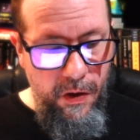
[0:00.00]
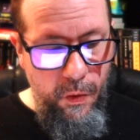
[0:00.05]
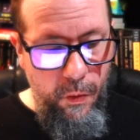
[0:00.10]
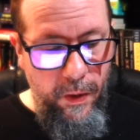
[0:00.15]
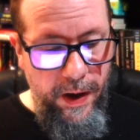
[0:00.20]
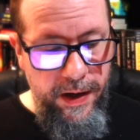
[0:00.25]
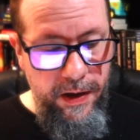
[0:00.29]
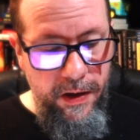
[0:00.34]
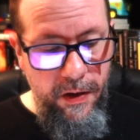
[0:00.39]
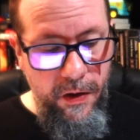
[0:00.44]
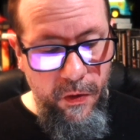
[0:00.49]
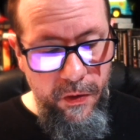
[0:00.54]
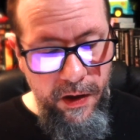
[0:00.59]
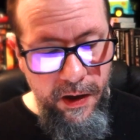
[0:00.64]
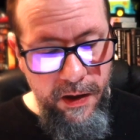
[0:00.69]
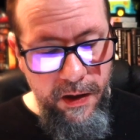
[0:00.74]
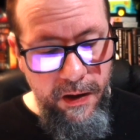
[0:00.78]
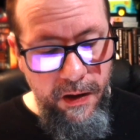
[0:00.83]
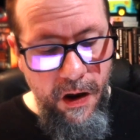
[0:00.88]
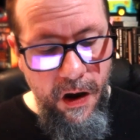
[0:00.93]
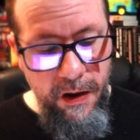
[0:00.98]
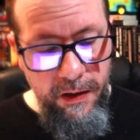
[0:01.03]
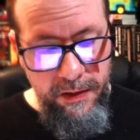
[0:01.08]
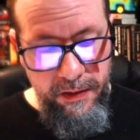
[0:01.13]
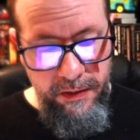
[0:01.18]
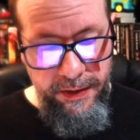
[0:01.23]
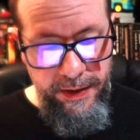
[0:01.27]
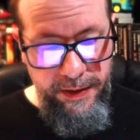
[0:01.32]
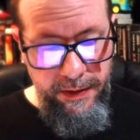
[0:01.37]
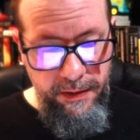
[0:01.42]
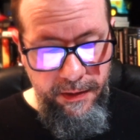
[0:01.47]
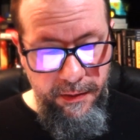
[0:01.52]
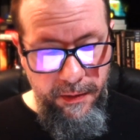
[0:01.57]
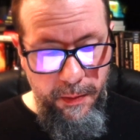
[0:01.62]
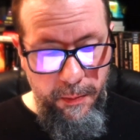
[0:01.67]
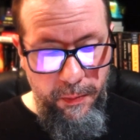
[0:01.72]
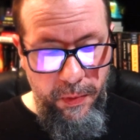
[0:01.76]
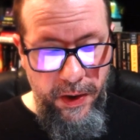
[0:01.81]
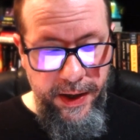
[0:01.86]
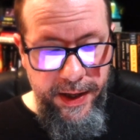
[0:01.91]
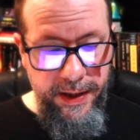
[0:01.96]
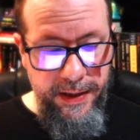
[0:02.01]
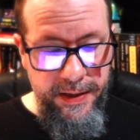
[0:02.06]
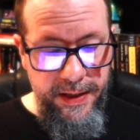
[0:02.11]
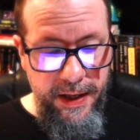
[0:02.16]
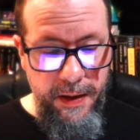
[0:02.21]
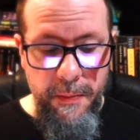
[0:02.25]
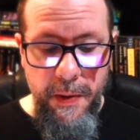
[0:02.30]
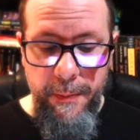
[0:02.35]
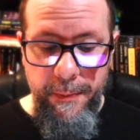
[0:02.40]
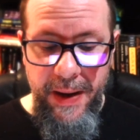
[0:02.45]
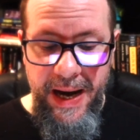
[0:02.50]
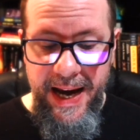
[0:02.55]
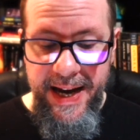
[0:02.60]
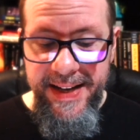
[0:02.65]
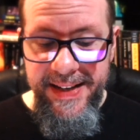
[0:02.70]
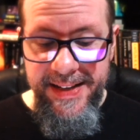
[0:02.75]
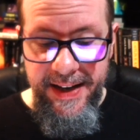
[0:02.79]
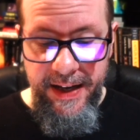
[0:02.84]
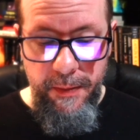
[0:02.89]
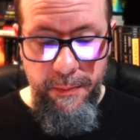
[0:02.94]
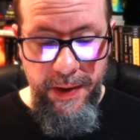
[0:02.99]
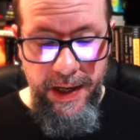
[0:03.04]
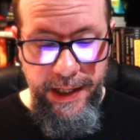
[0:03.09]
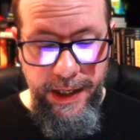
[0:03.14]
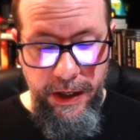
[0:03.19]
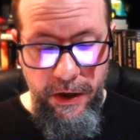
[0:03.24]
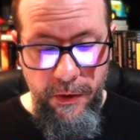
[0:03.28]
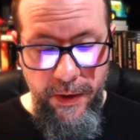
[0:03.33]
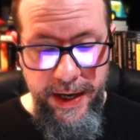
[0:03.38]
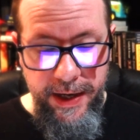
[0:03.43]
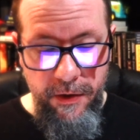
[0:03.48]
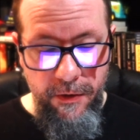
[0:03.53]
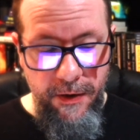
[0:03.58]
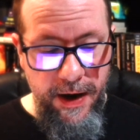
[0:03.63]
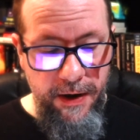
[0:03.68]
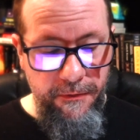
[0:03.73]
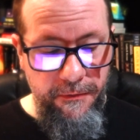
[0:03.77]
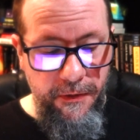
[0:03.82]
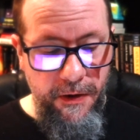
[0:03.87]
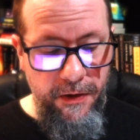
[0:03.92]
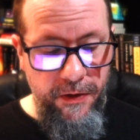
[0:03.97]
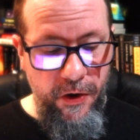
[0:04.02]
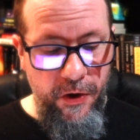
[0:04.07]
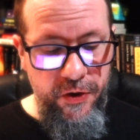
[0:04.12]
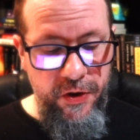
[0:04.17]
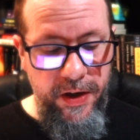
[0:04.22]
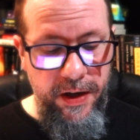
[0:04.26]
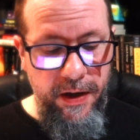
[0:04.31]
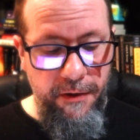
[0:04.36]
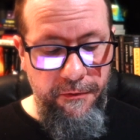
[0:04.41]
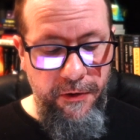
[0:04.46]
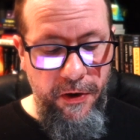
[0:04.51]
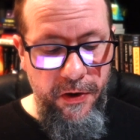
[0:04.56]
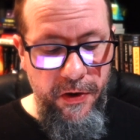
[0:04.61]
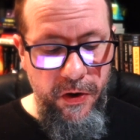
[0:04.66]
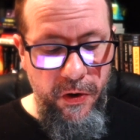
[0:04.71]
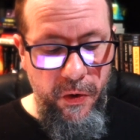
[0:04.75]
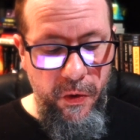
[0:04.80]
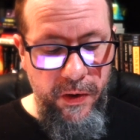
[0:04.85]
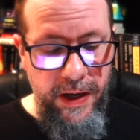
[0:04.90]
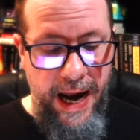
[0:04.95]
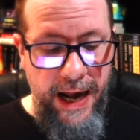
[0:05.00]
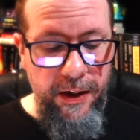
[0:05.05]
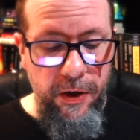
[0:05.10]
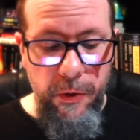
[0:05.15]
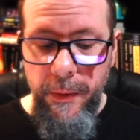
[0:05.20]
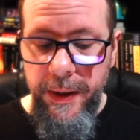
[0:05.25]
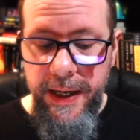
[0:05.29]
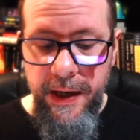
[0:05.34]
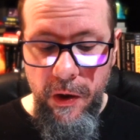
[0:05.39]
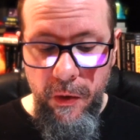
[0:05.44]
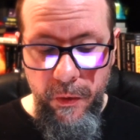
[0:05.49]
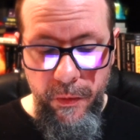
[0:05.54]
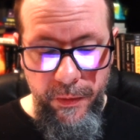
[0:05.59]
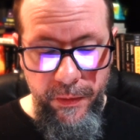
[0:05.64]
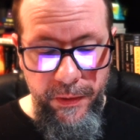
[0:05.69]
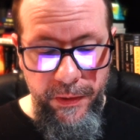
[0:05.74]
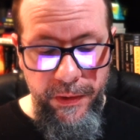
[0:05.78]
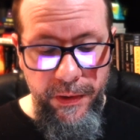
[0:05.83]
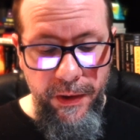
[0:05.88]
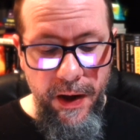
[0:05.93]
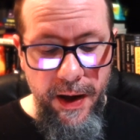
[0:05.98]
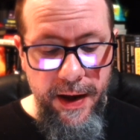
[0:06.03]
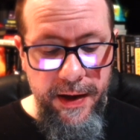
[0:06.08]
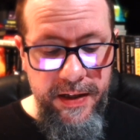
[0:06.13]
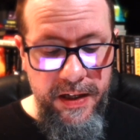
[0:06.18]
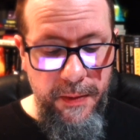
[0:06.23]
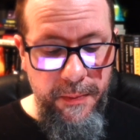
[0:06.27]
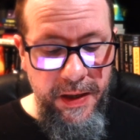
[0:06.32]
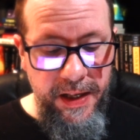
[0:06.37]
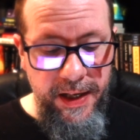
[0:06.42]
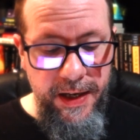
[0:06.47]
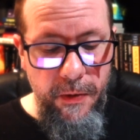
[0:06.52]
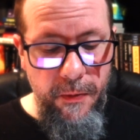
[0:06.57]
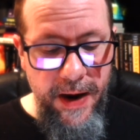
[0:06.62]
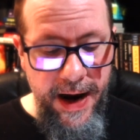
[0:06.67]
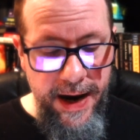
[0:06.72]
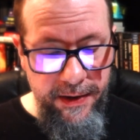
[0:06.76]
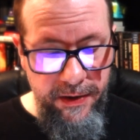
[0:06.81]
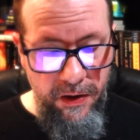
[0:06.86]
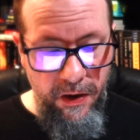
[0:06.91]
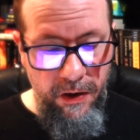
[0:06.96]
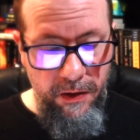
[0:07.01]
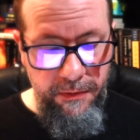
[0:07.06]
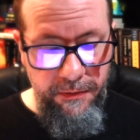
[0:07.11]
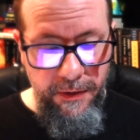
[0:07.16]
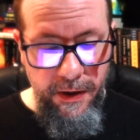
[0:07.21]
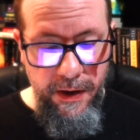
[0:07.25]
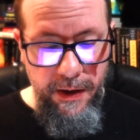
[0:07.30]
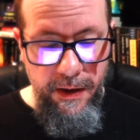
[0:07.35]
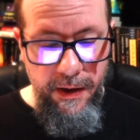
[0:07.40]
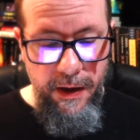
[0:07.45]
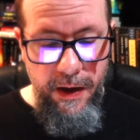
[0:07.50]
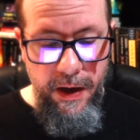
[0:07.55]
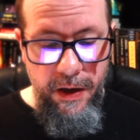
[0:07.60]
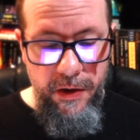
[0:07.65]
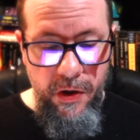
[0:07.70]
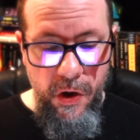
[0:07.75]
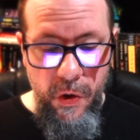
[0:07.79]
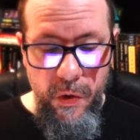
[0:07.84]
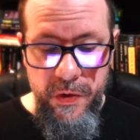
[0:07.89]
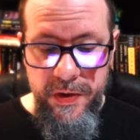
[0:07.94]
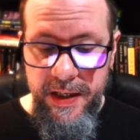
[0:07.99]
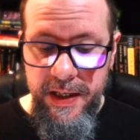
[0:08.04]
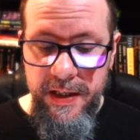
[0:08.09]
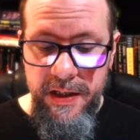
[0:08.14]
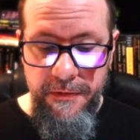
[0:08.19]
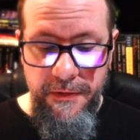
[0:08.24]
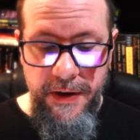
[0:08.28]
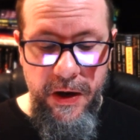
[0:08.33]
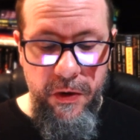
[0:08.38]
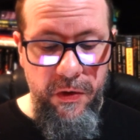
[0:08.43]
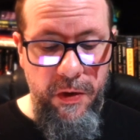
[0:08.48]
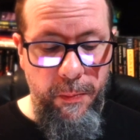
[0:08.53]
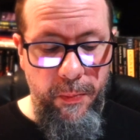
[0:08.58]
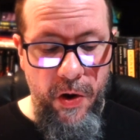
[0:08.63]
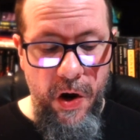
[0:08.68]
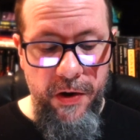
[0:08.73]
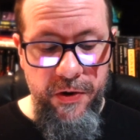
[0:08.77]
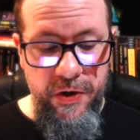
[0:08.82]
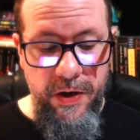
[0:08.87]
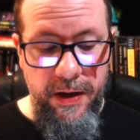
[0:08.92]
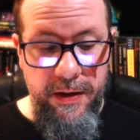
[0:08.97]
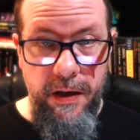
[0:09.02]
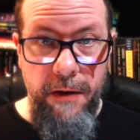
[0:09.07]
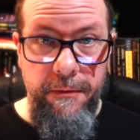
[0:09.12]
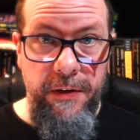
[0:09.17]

When Nona Conklin brings him a painting by the great-grandfather she never knew, gallery owner Timothy Randolph knows he's found the project